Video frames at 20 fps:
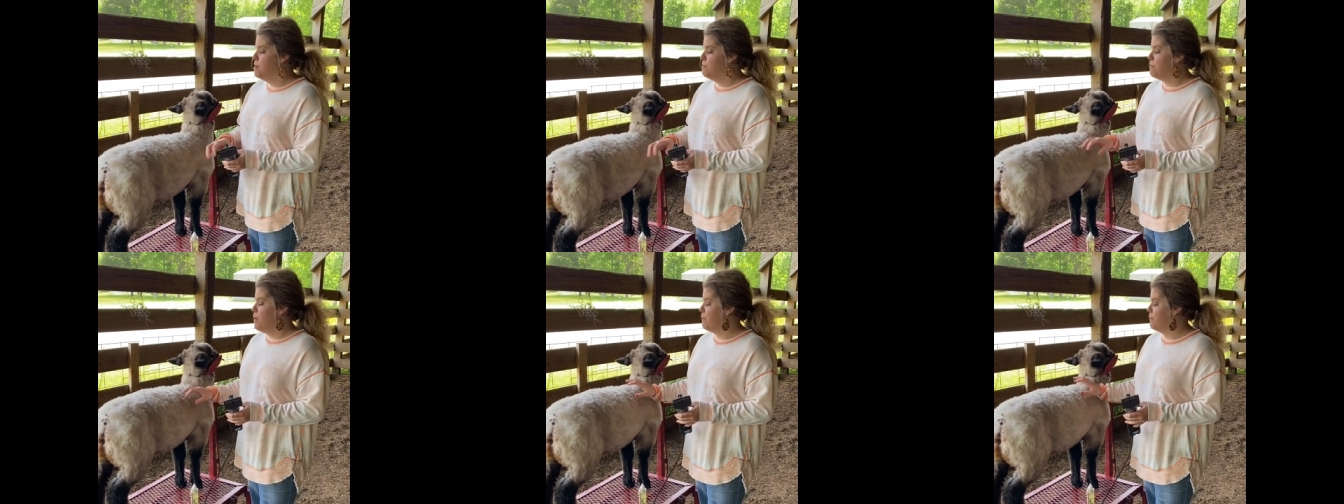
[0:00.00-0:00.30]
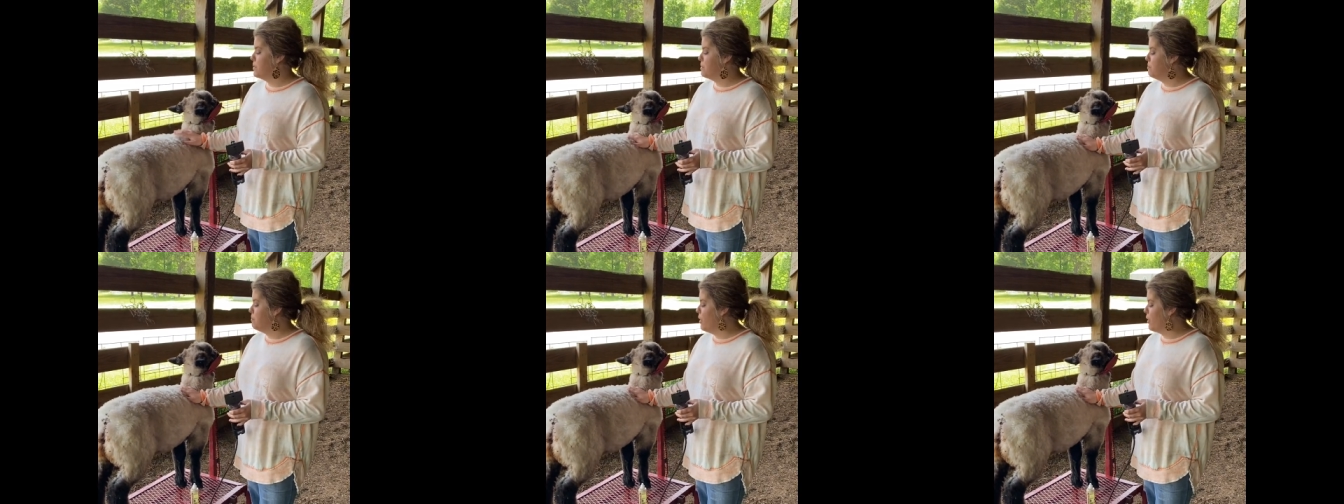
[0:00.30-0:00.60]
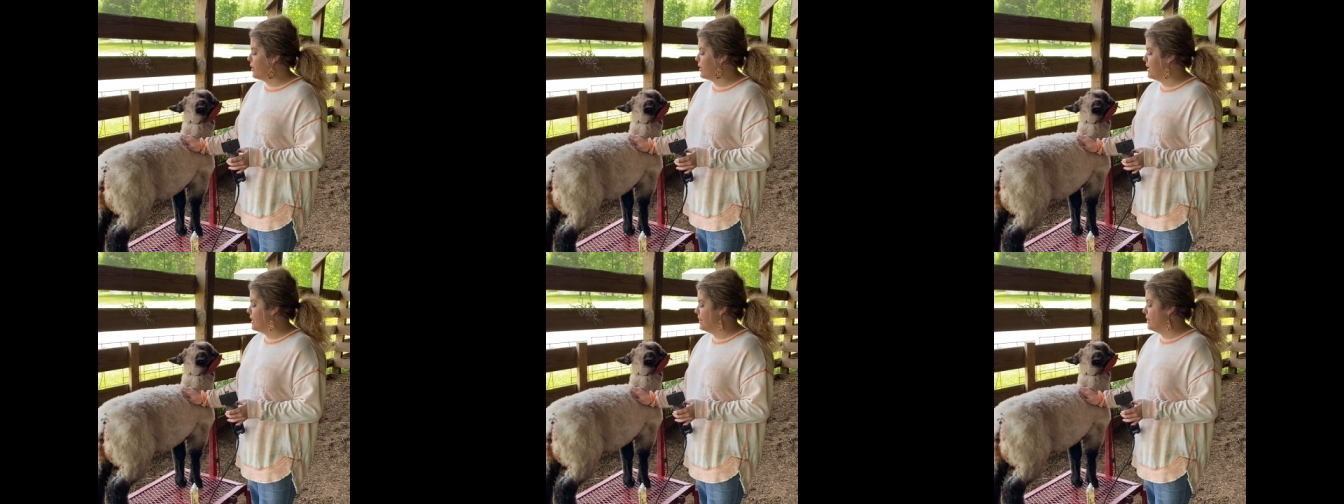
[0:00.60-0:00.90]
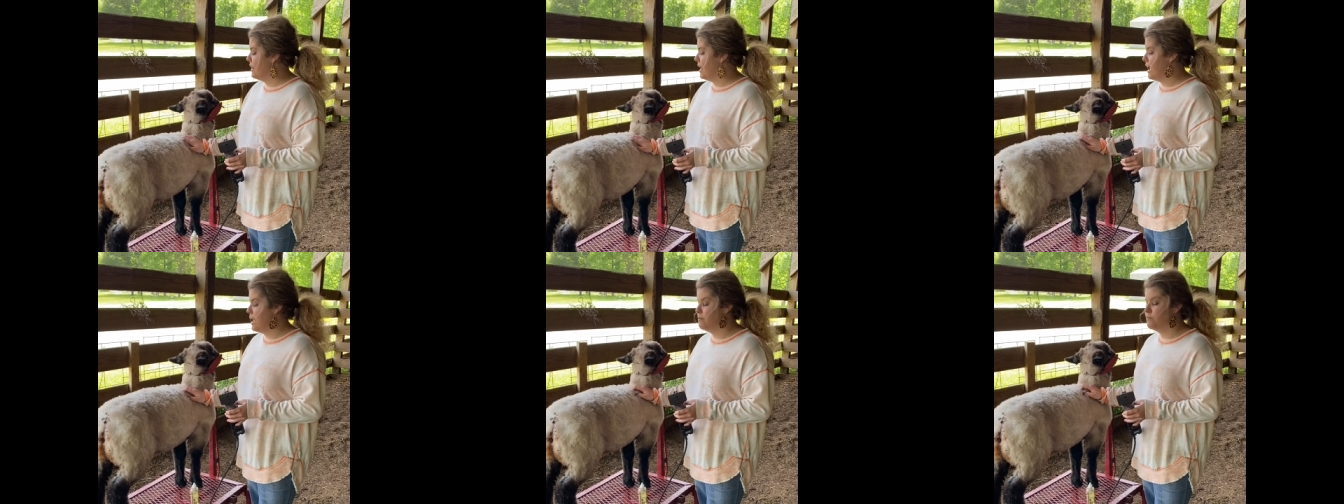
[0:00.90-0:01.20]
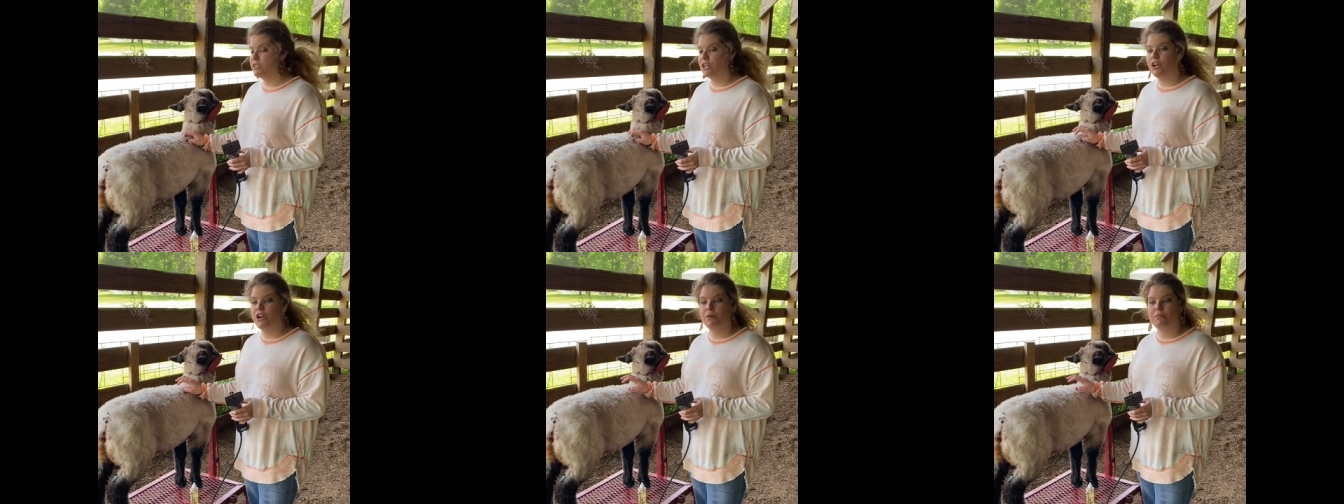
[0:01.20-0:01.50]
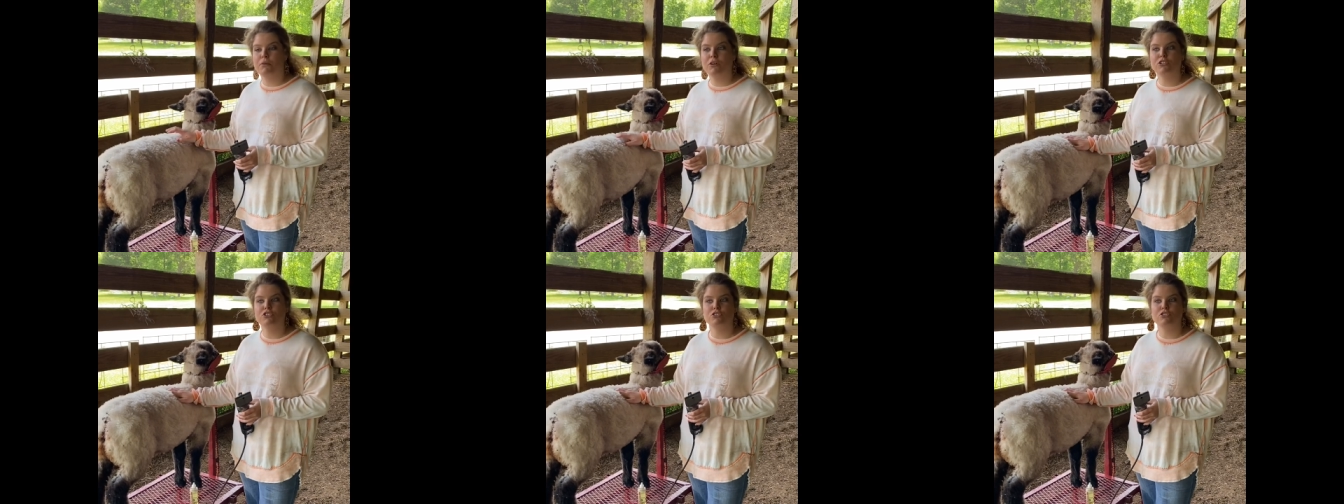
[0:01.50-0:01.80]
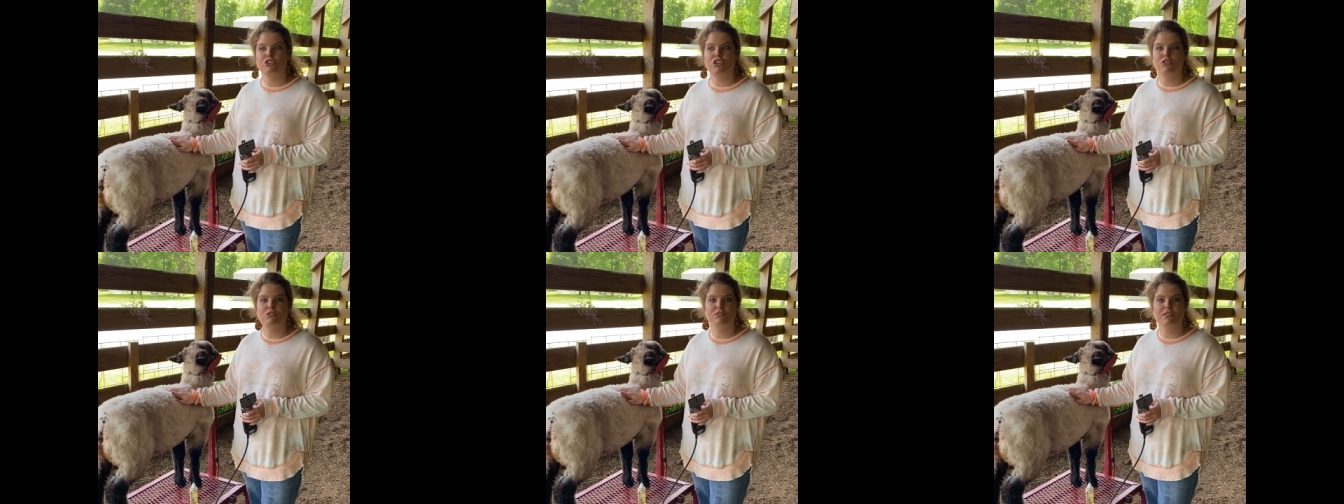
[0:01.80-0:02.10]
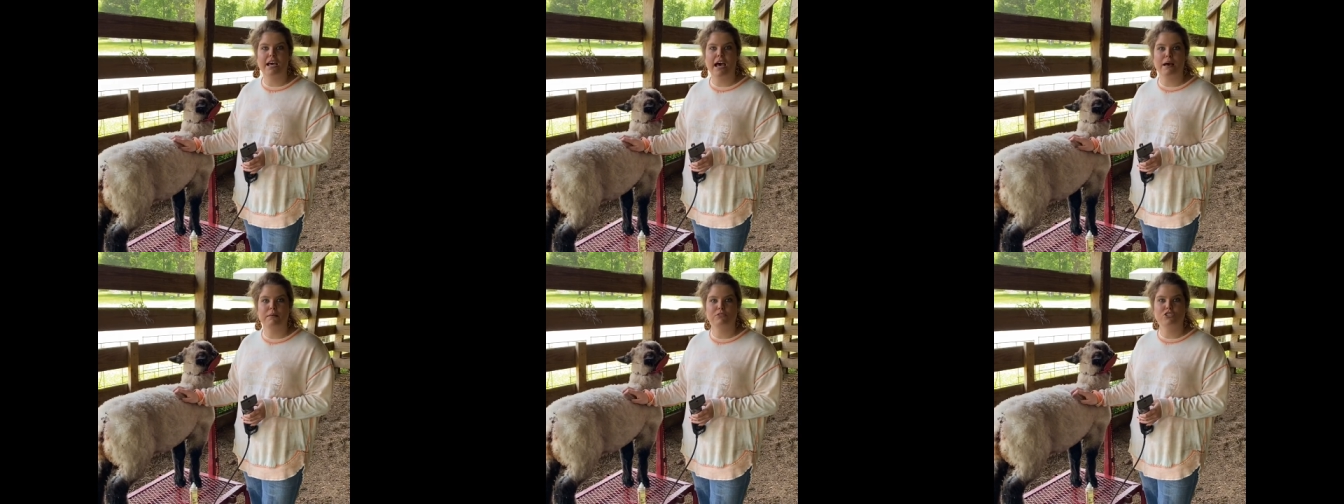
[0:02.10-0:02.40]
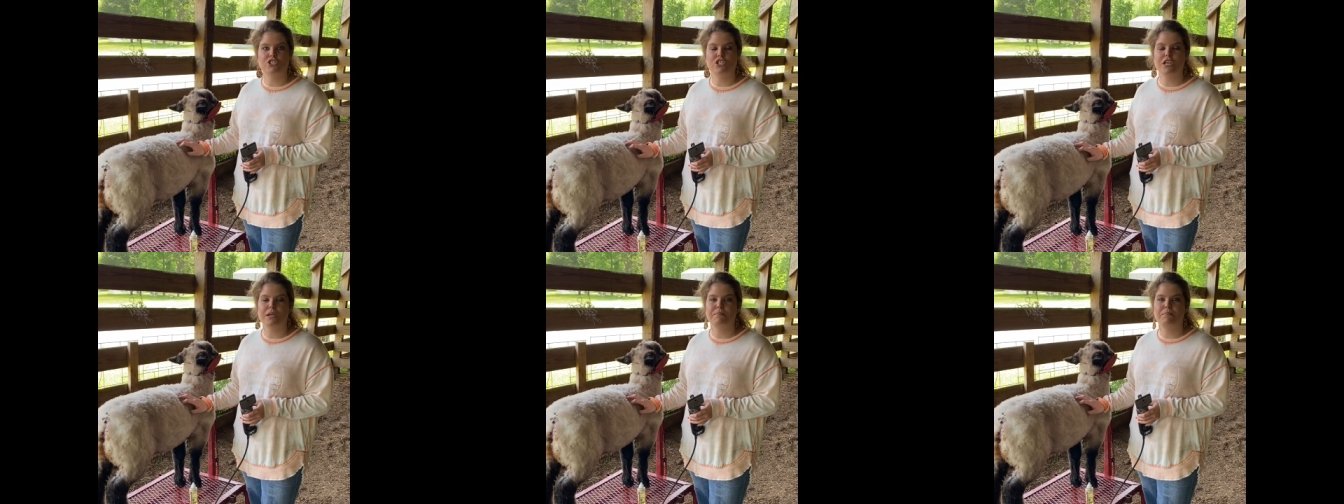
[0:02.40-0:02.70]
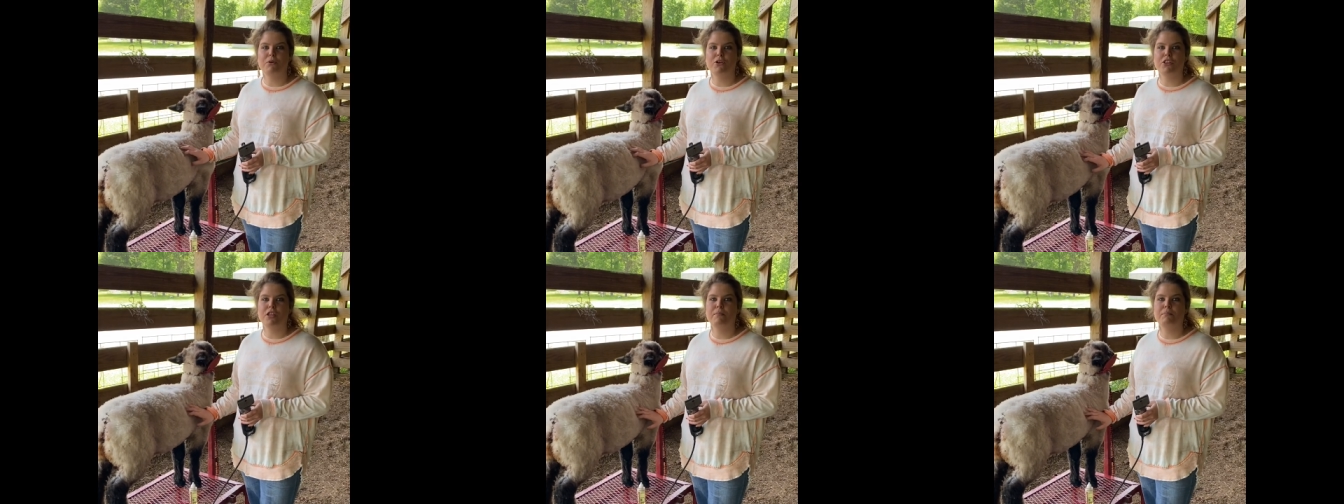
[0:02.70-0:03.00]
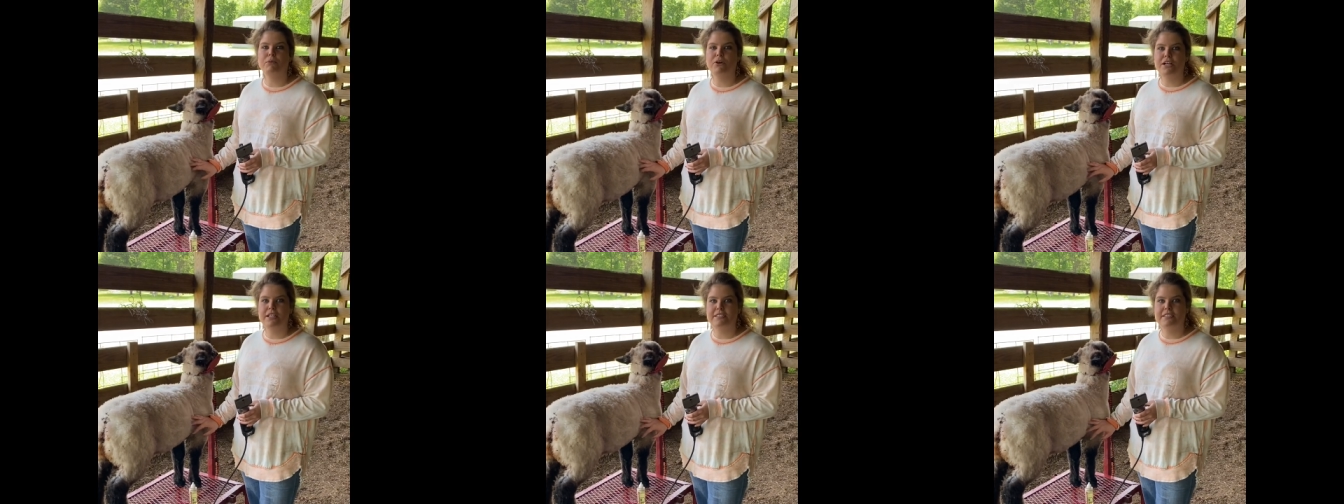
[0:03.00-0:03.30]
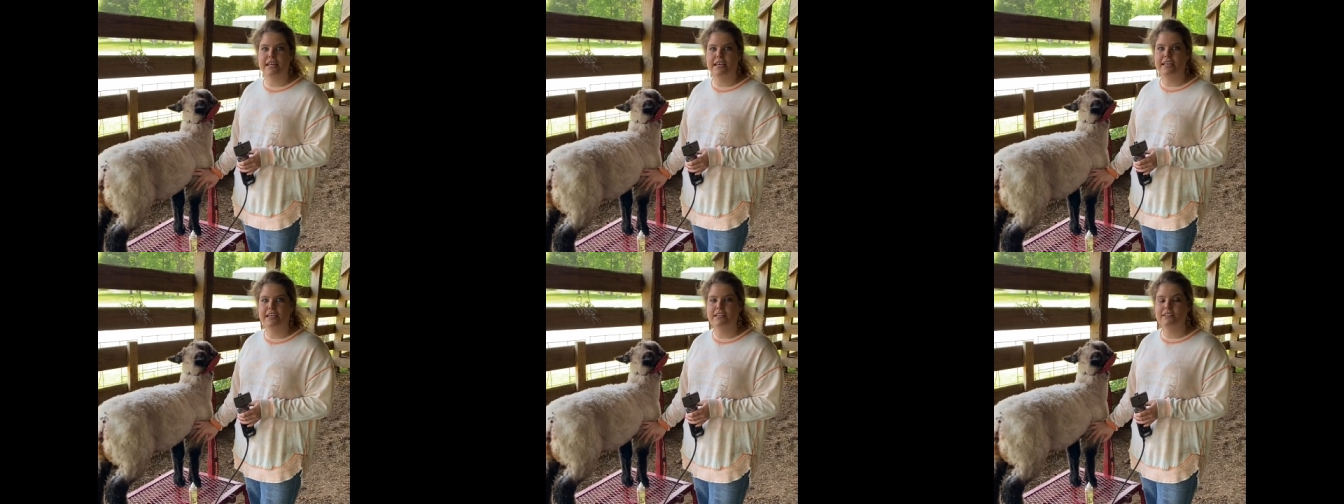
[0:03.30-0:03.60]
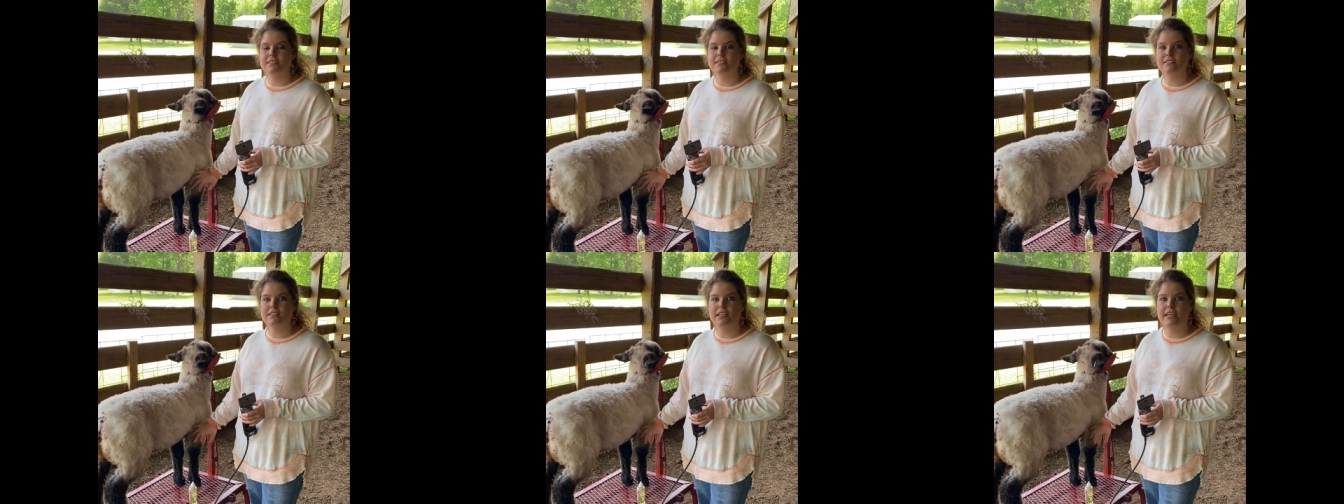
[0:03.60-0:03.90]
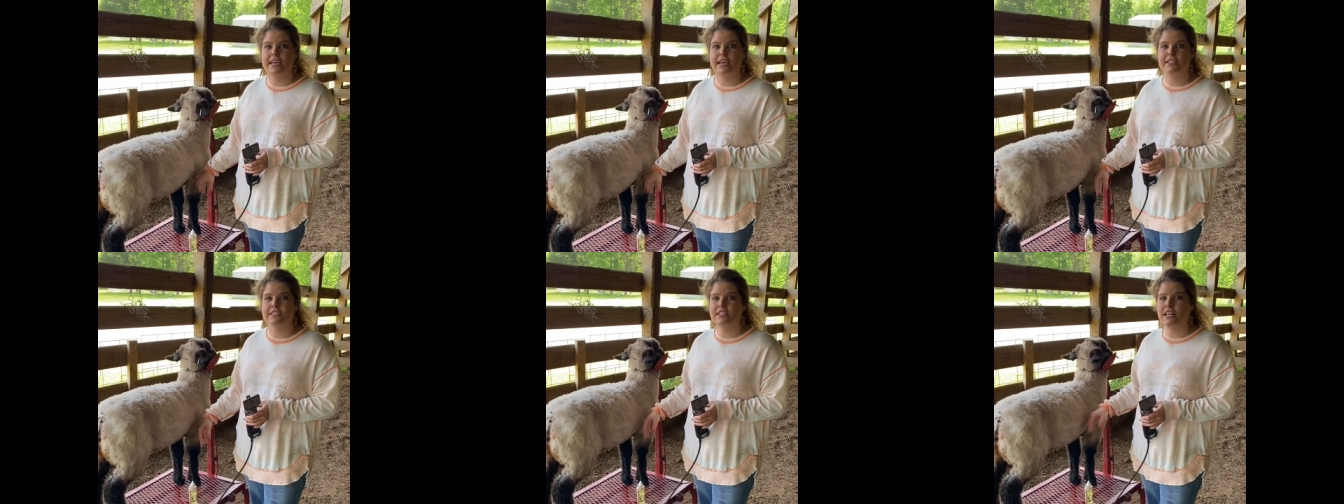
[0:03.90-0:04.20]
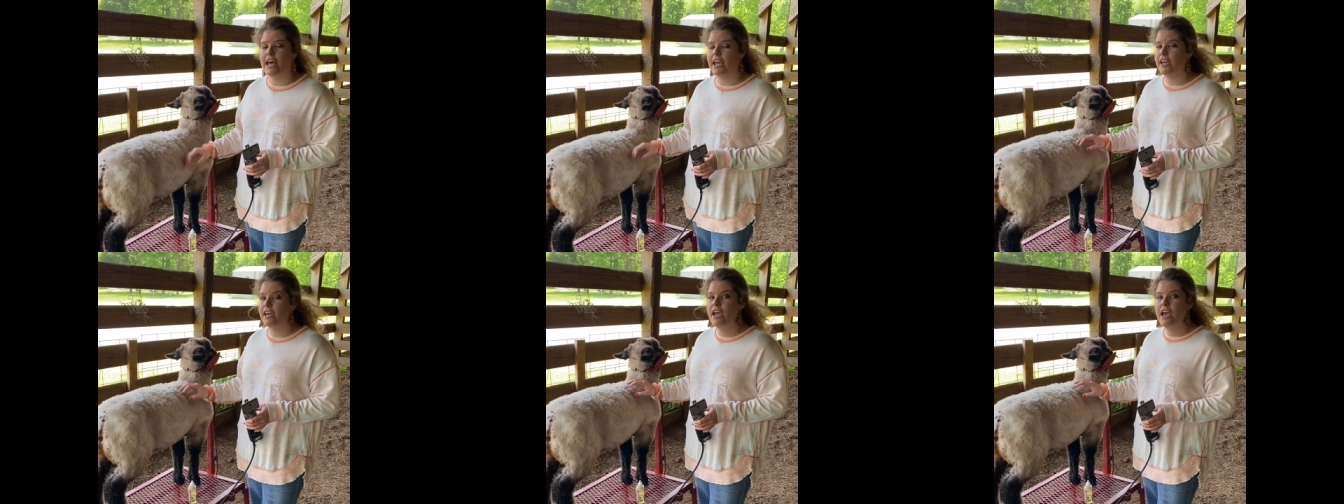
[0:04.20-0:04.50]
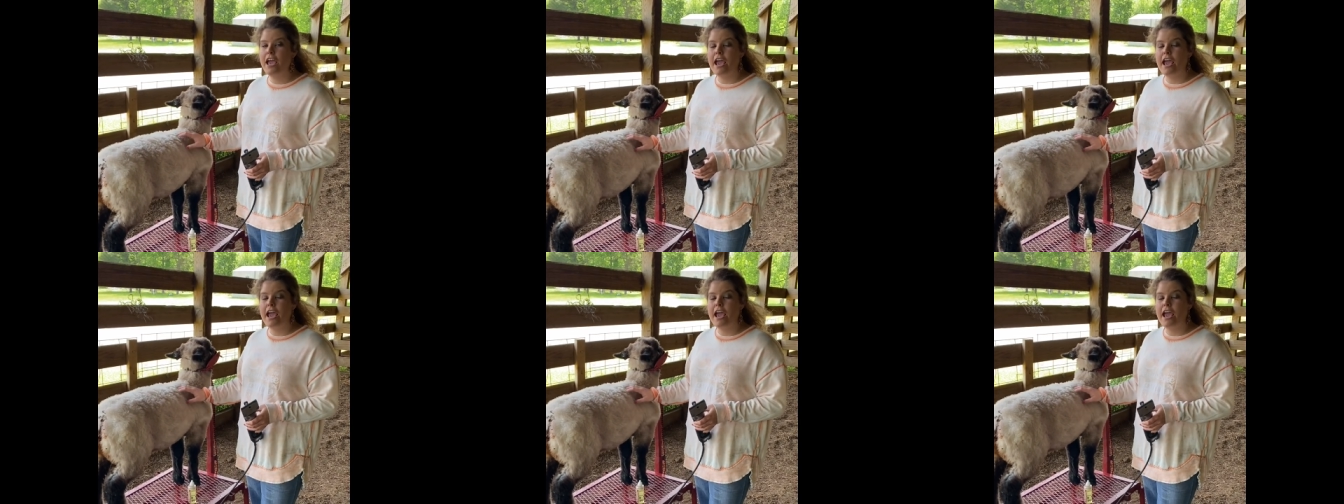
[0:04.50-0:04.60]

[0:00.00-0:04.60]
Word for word: but with market lambs and commercial use type sheep or the breeds that get slicks like